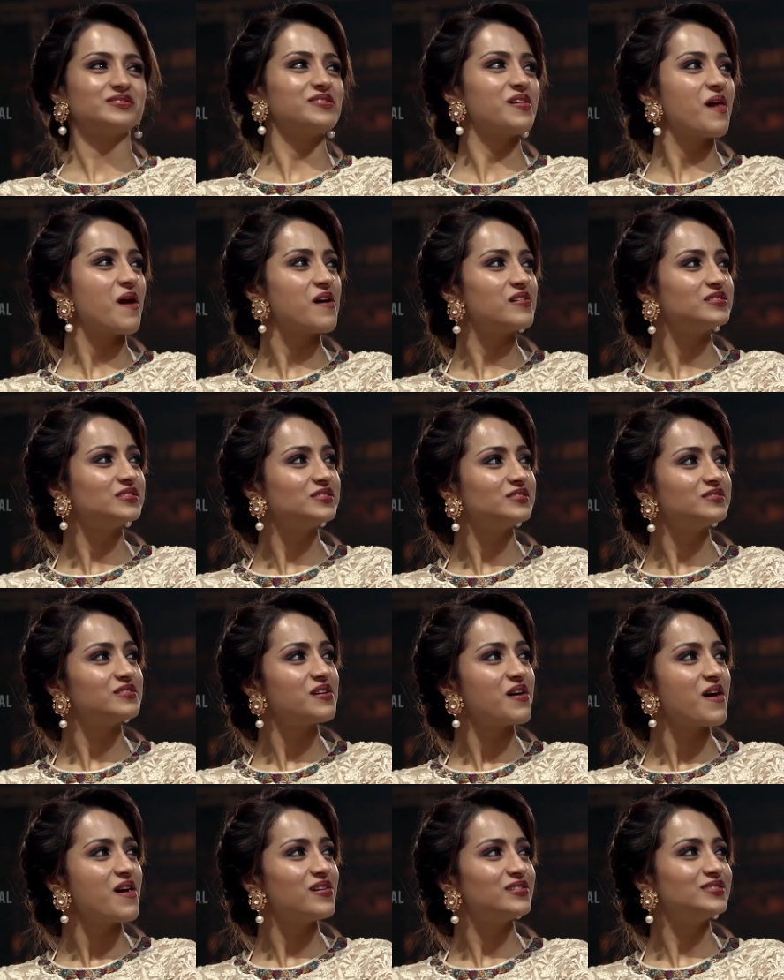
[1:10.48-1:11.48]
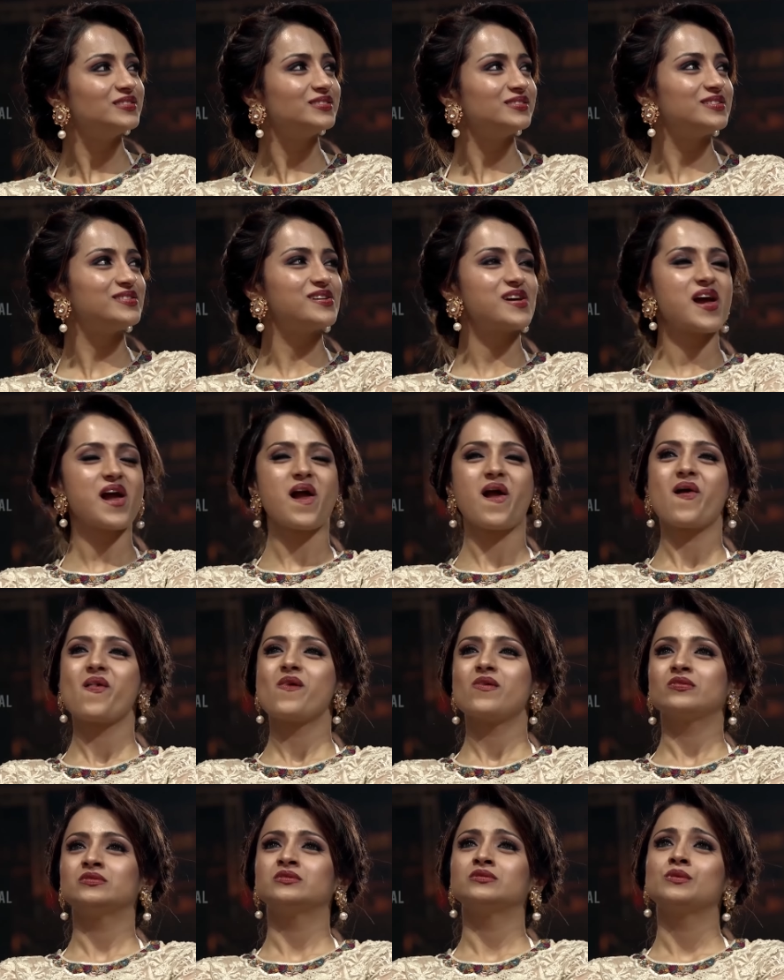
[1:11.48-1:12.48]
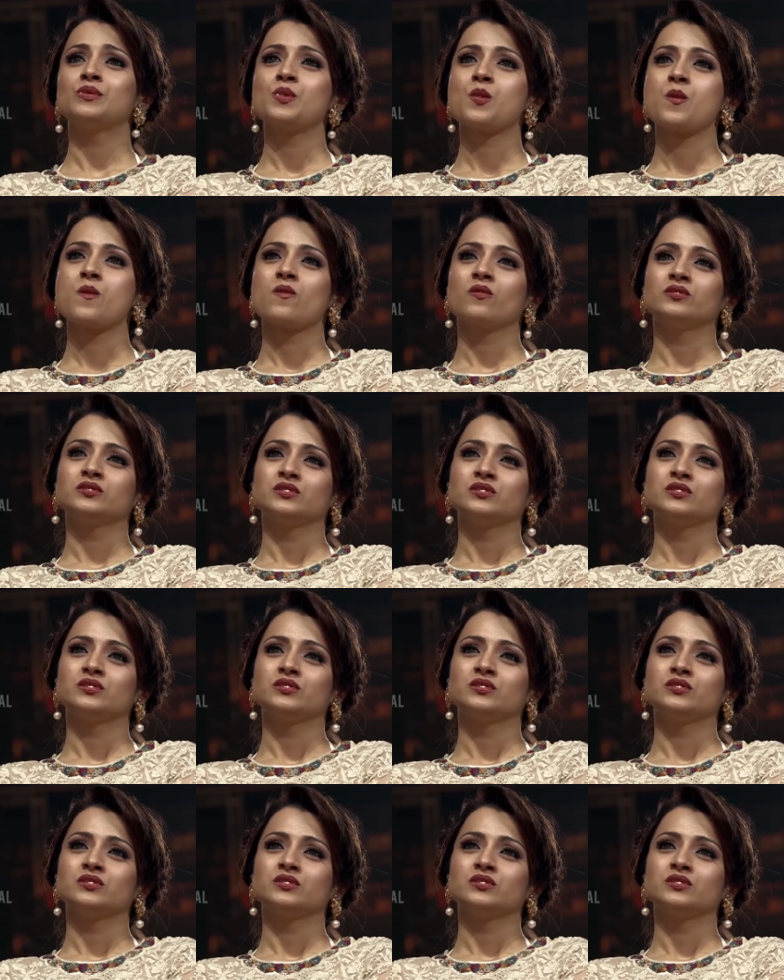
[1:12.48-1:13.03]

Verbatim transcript: who was a great fan of Adoor Balakrishnan.